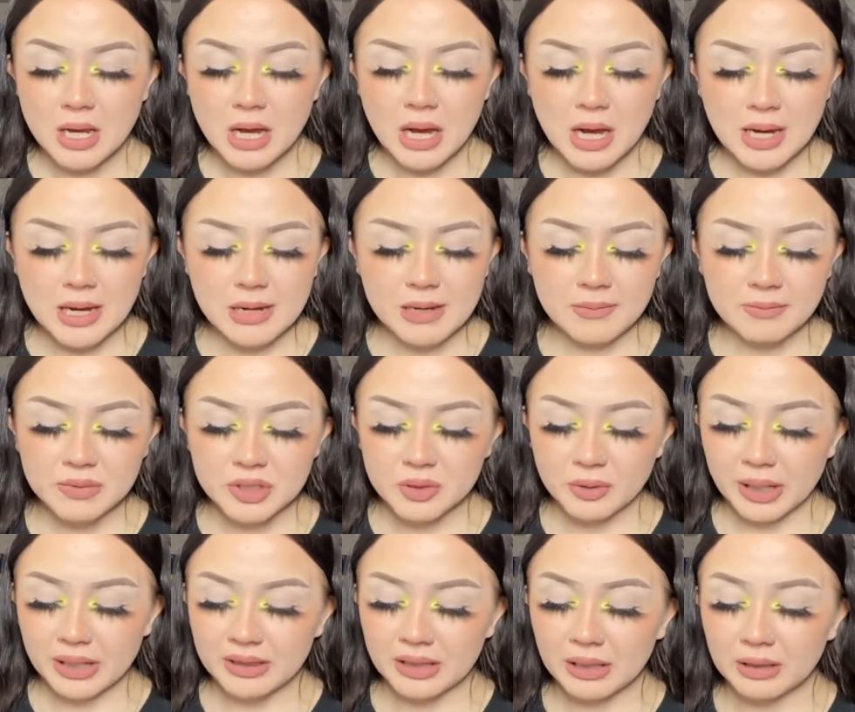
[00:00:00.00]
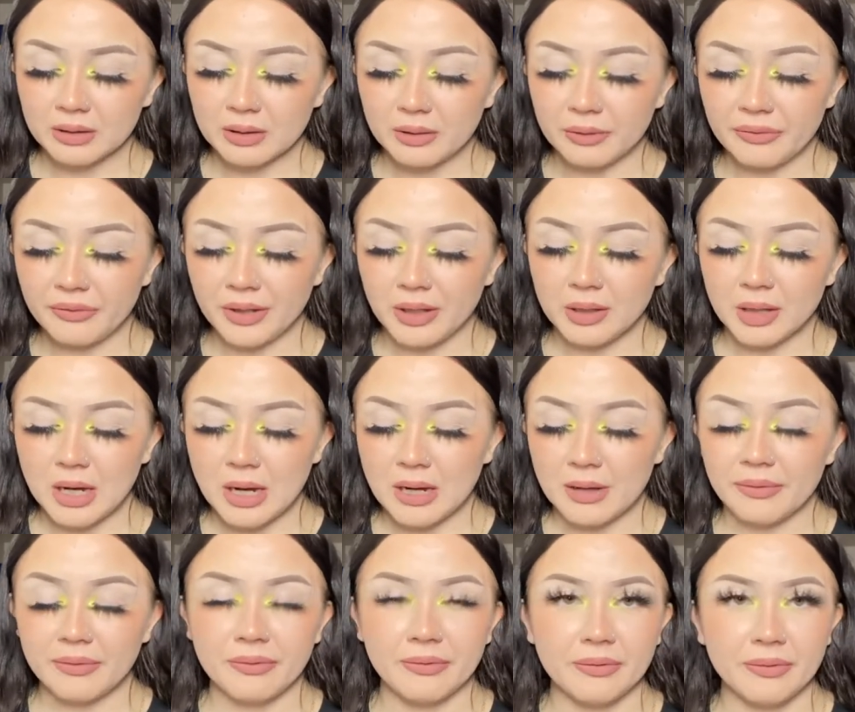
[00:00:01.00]
Um, do I think they'll fall
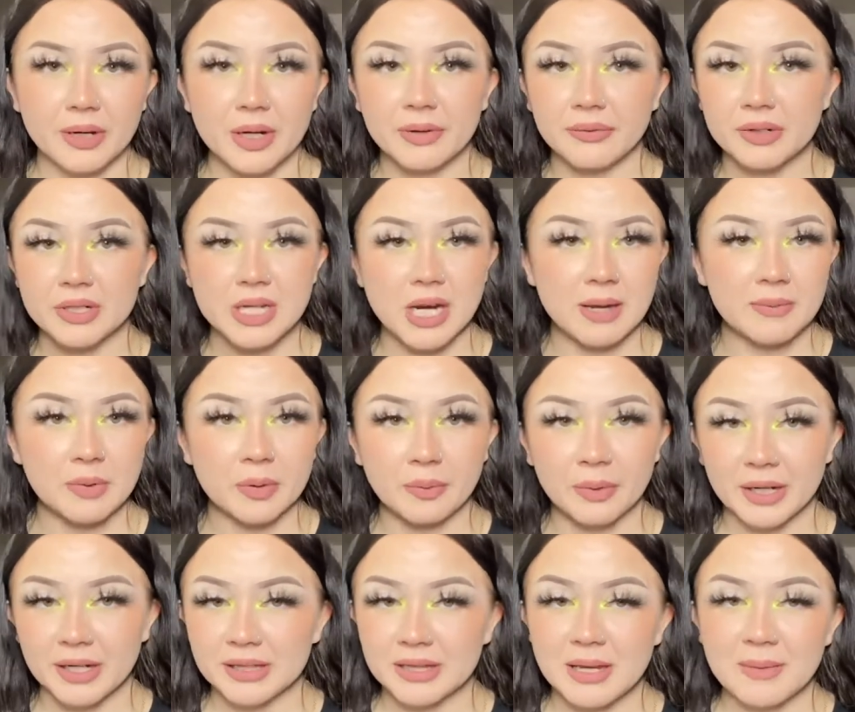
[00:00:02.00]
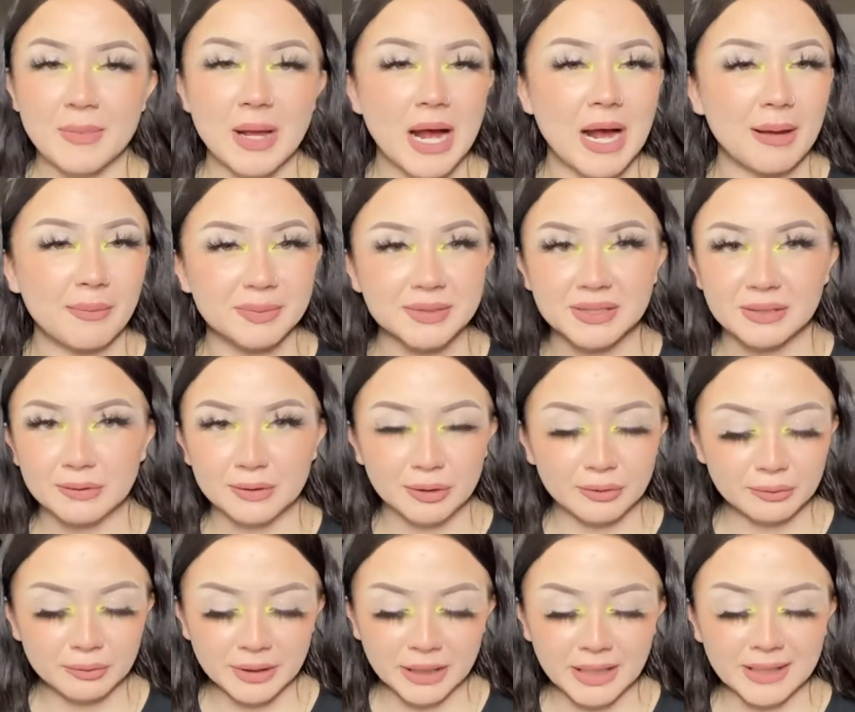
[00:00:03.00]
off over time of wearing them?
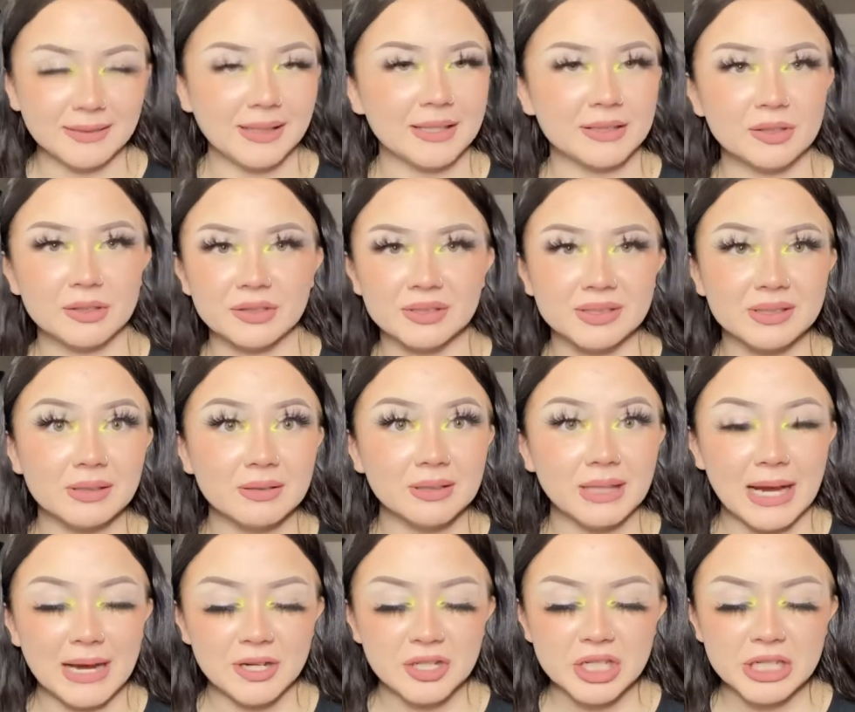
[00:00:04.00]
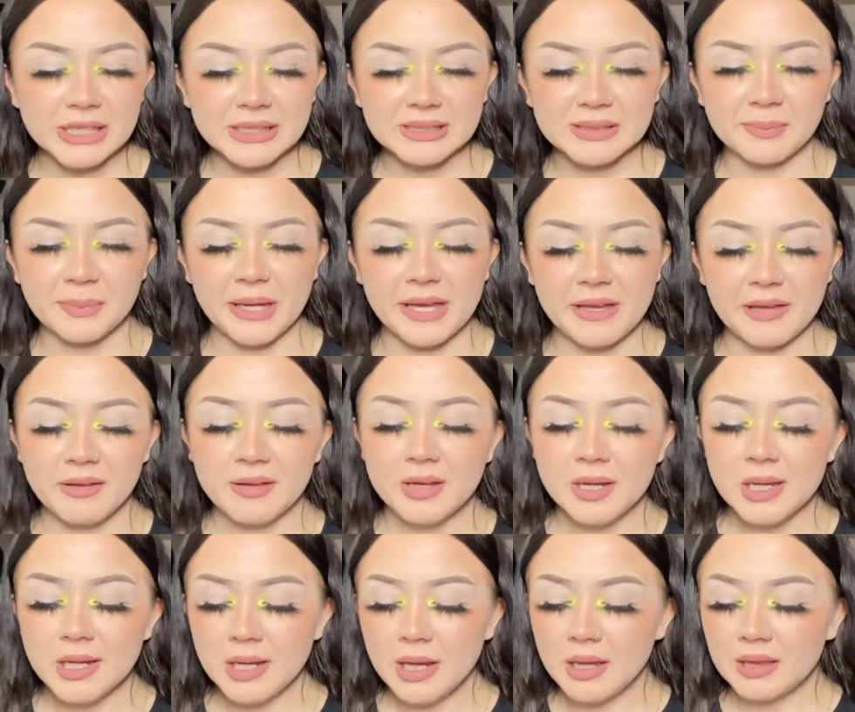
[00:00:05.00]
Absolutely. Like, they're still lashes, but
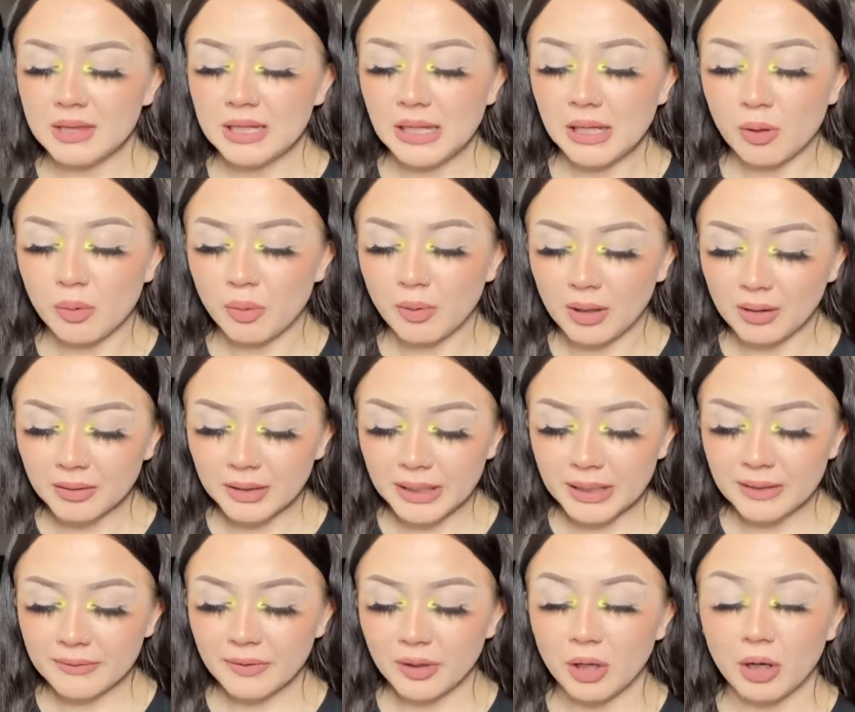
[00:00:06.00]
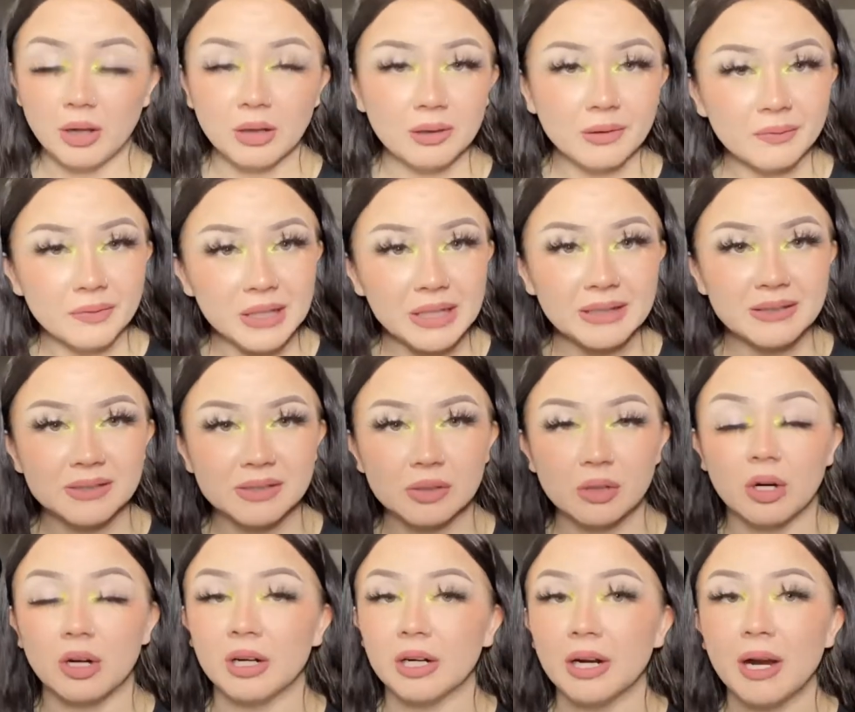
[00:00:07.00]
the quality of all of these
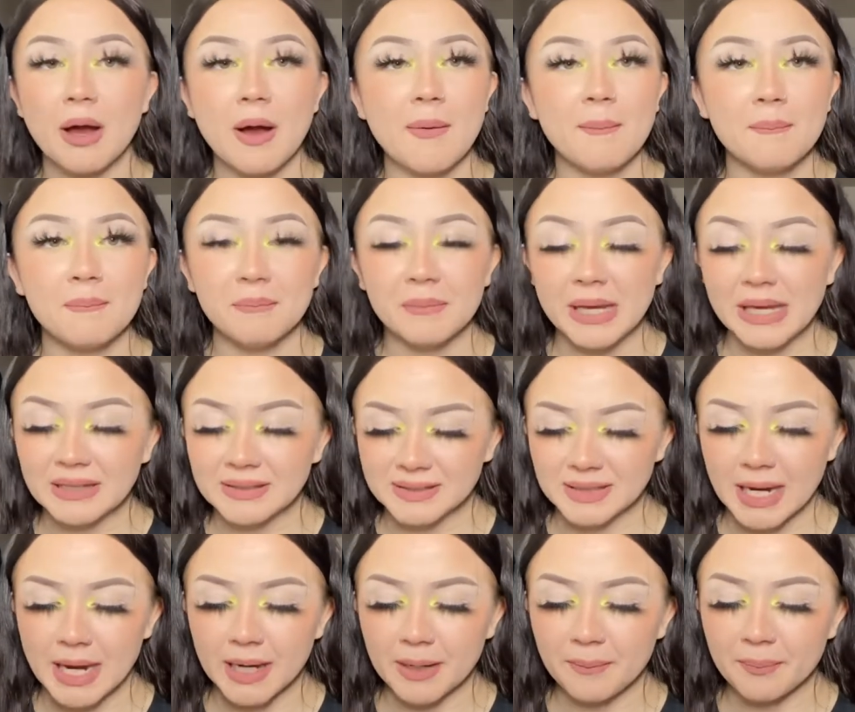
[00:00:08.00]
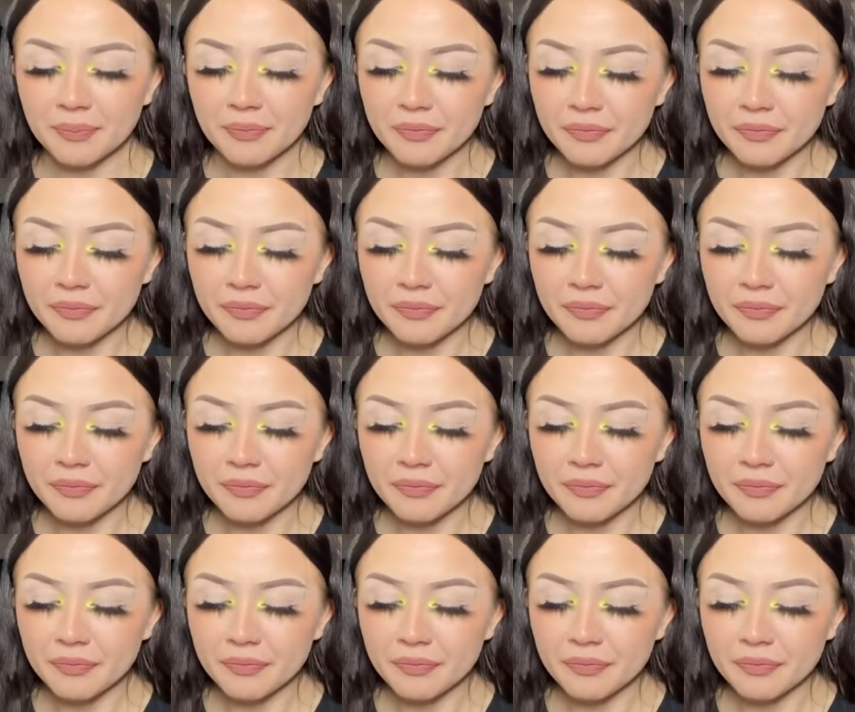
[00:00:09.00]
are amazing.